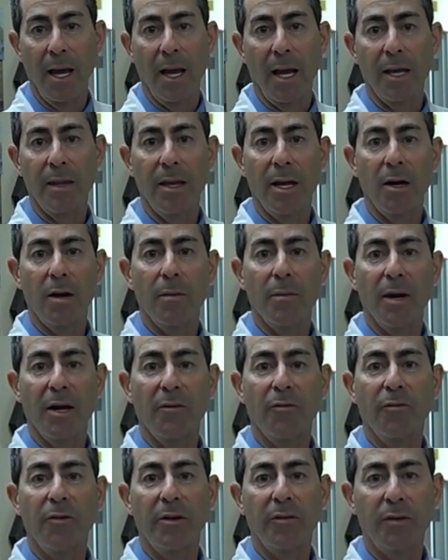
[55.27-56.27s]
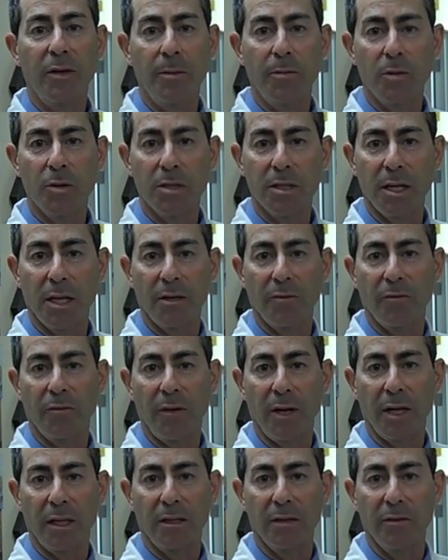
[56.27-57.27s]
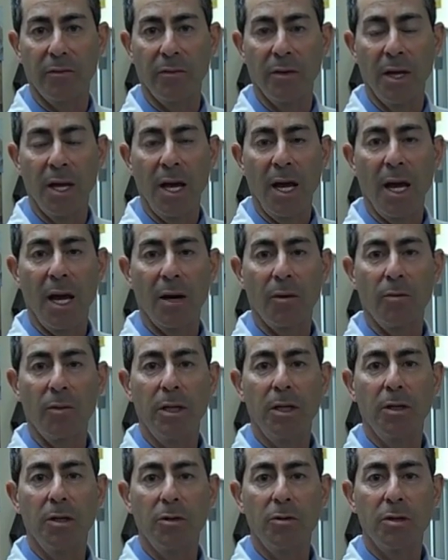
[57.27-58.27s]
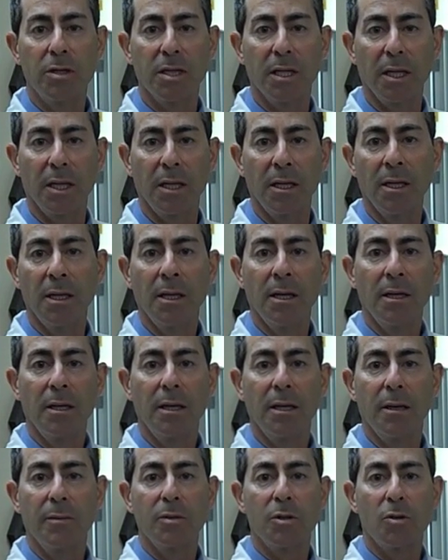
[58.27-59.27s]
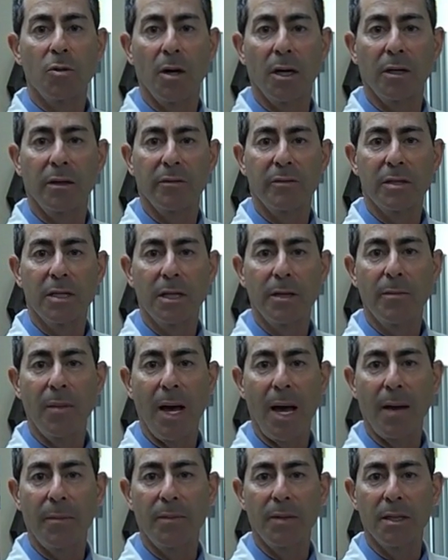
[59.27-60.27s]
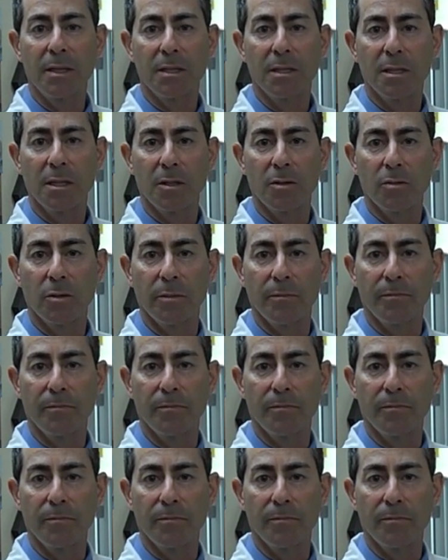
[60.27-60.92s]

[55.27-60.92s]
and they are about 50% effective at reducing the obstructive sleep apnea syndrome.